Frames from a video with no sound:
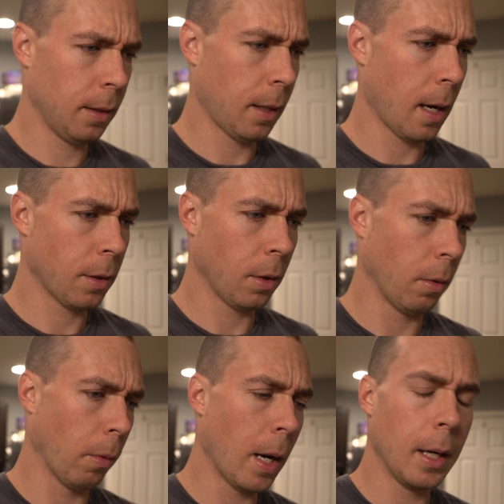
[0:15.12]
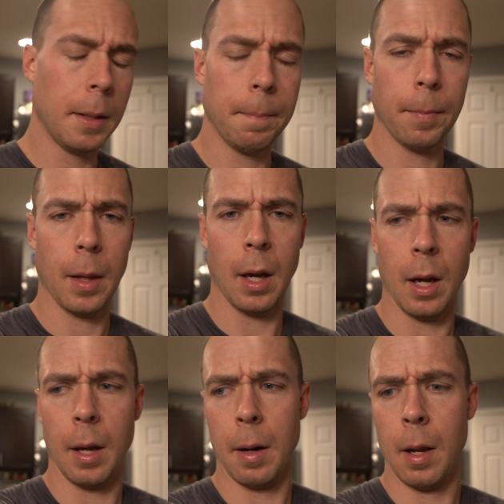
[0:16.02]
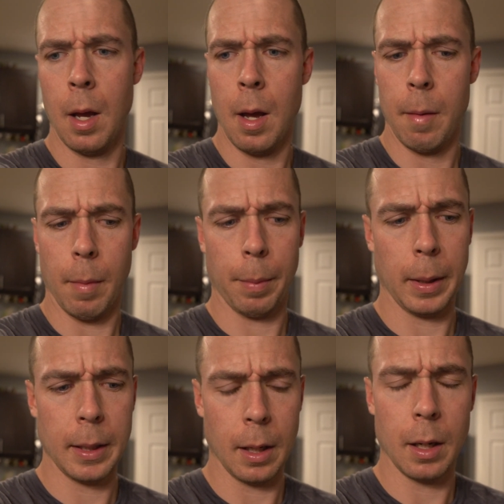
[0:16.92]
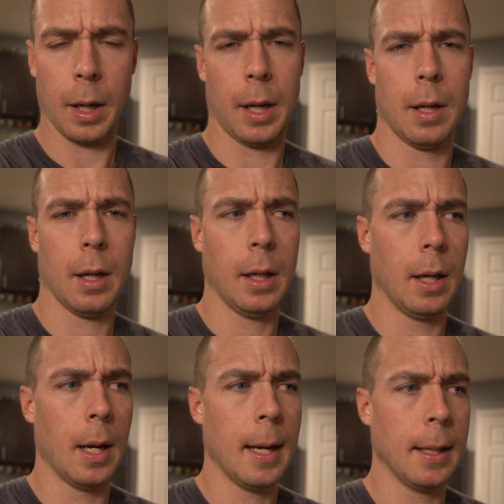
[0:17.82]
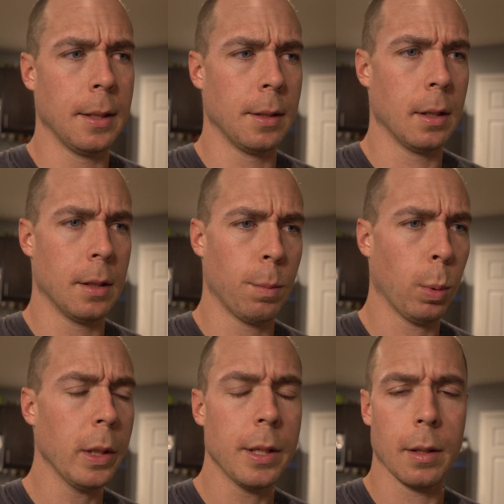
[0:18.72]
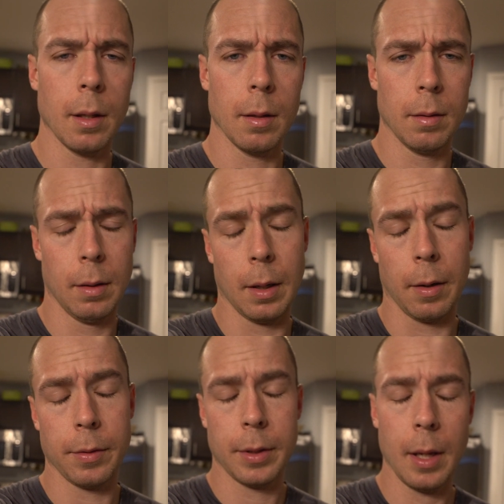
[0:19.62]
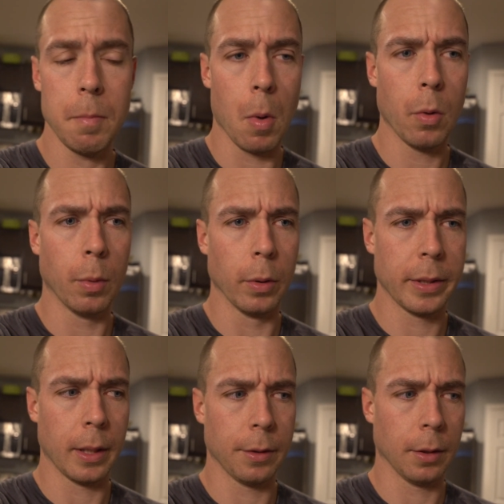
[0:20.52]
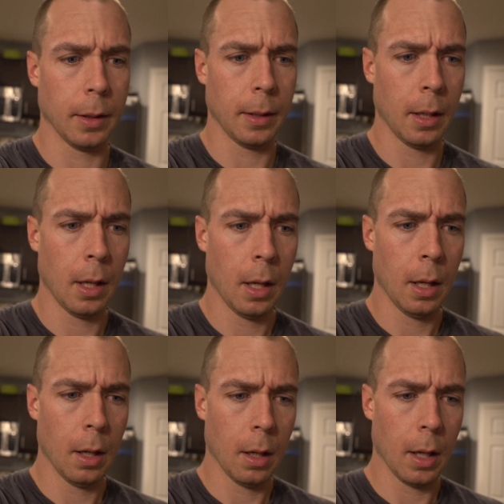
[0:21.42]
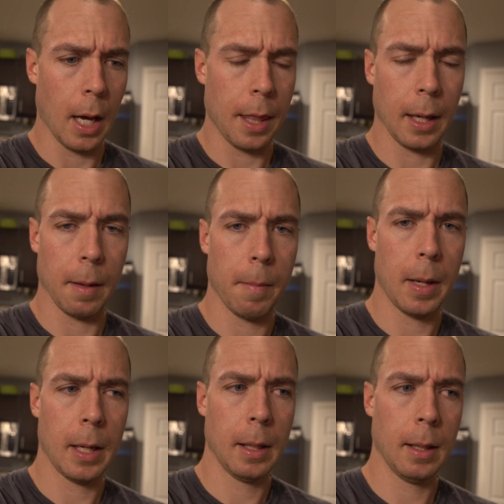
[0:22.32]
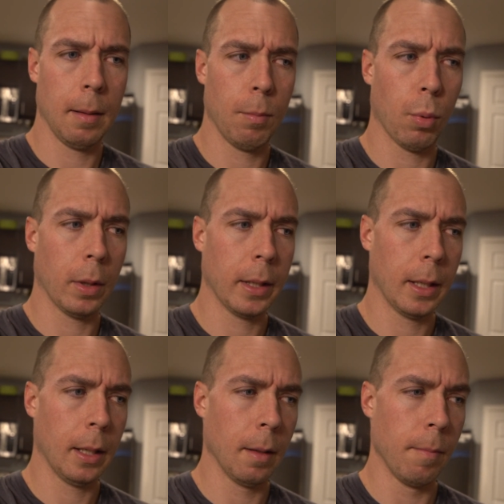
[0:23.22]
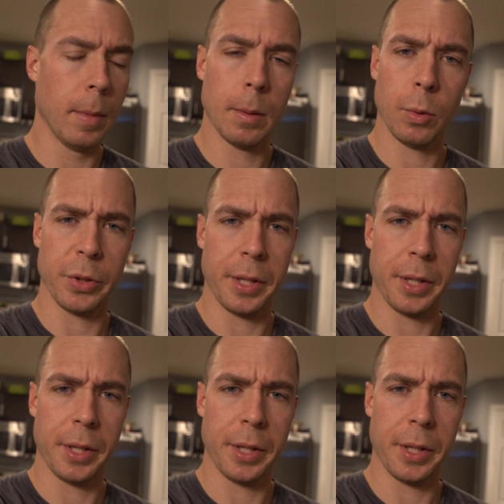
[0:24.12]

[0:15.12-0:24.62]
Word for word: it's actually raining and my plan to hunt Kentucky today is, is pretty, you know, stay mobile essentially. I think I may bring minimal